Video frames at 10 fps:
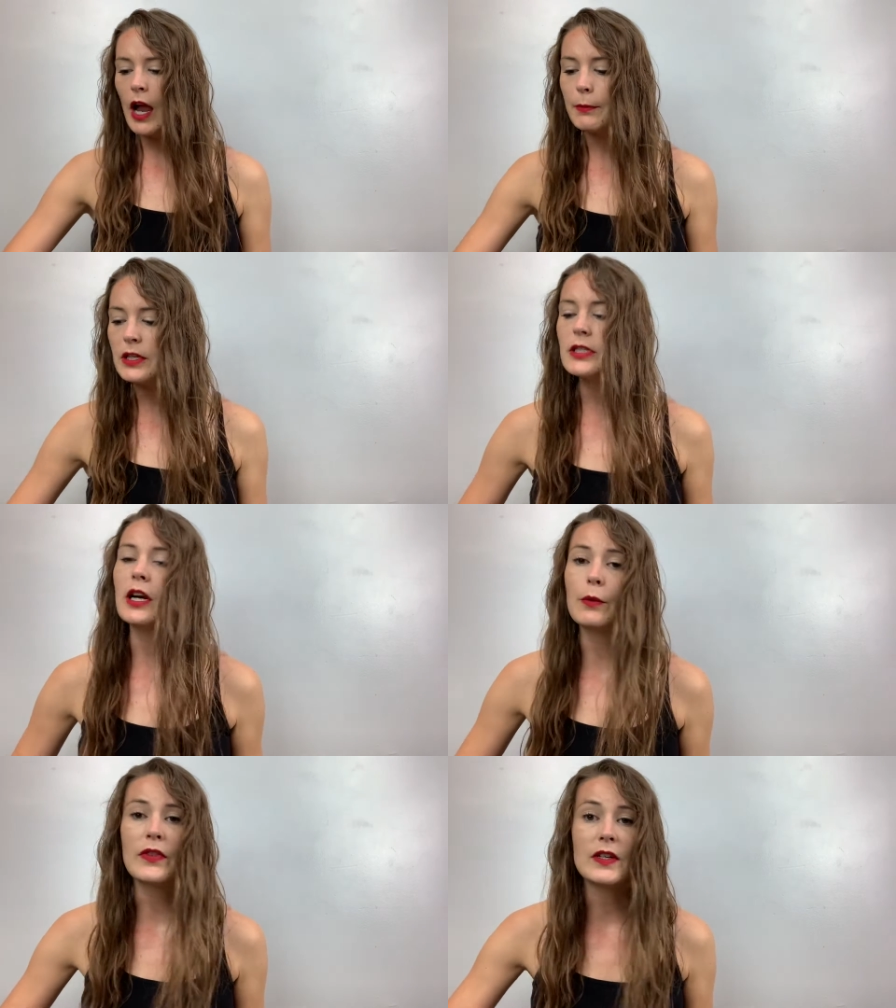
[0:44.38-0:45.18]
I'm gonna
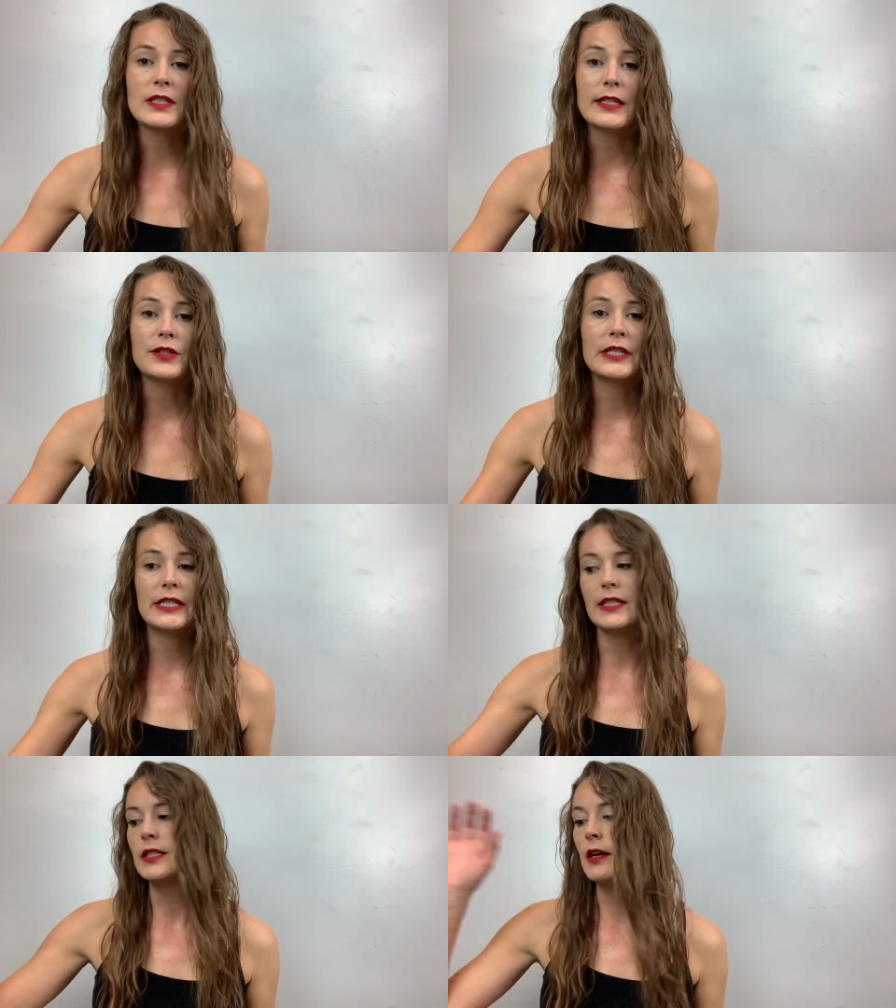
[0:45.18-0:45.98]
start with accessories
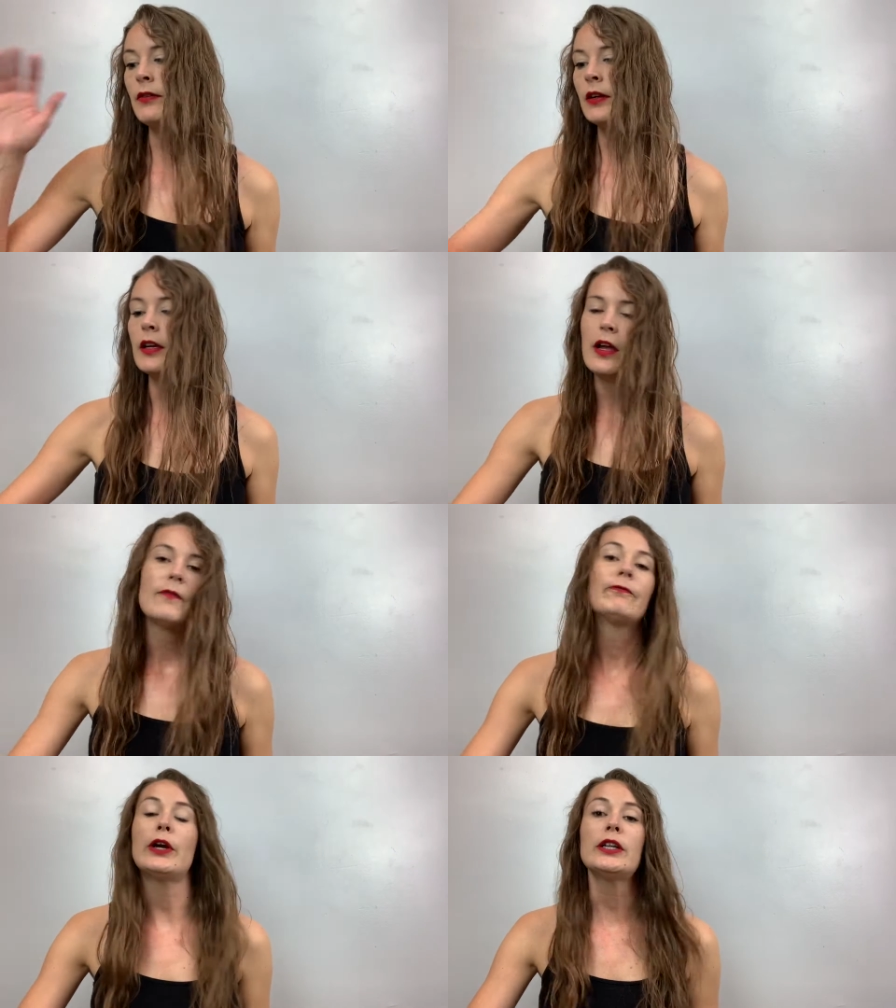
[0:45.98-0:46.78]
and stuff
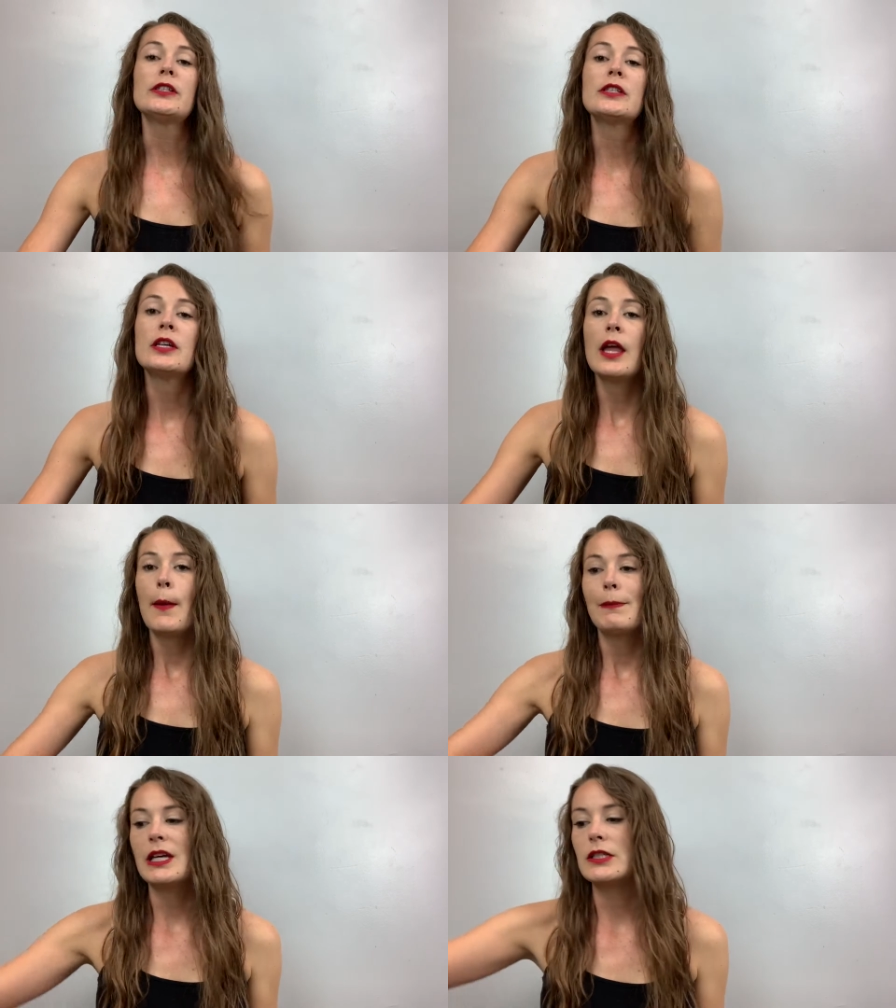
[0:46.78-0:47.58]
first
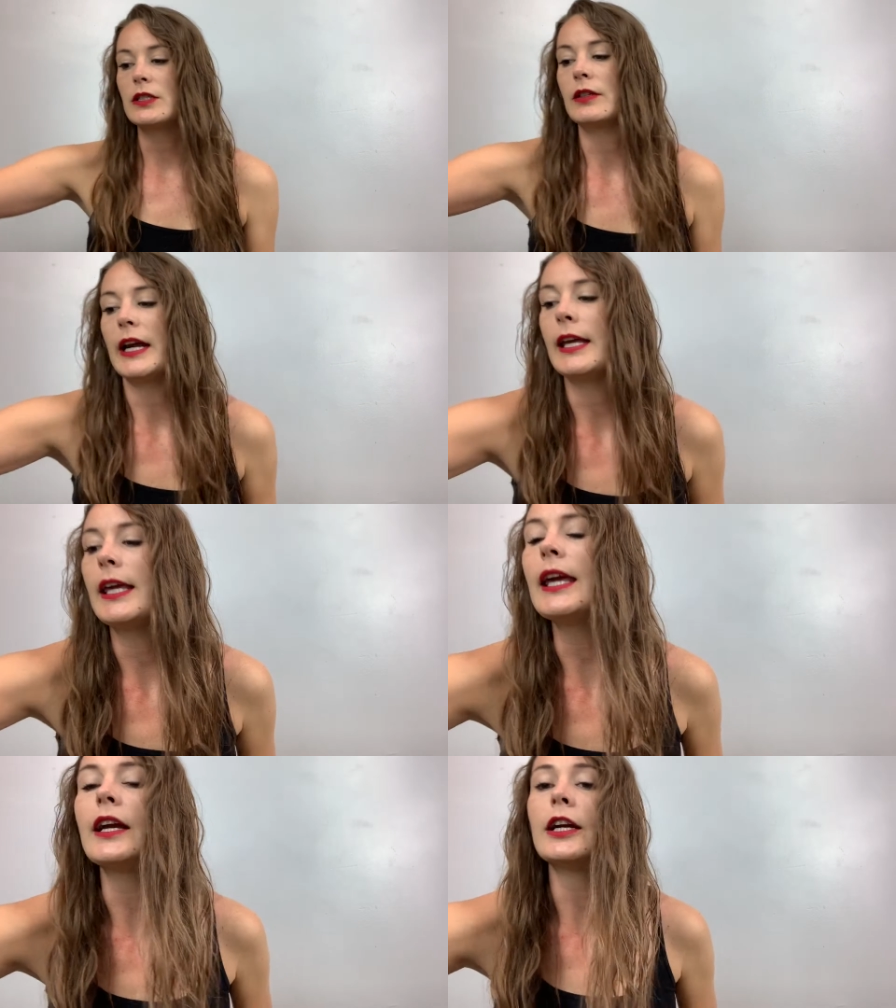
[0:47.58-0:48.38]
because they're right
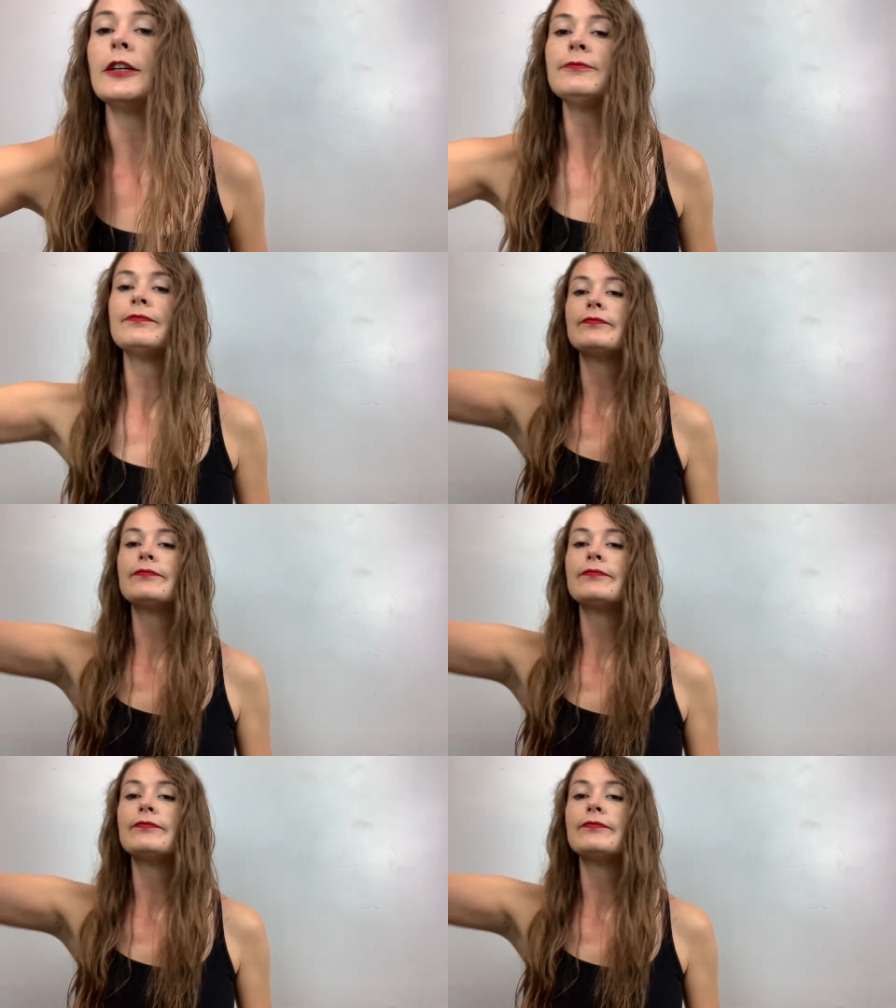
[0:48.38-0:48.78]
here.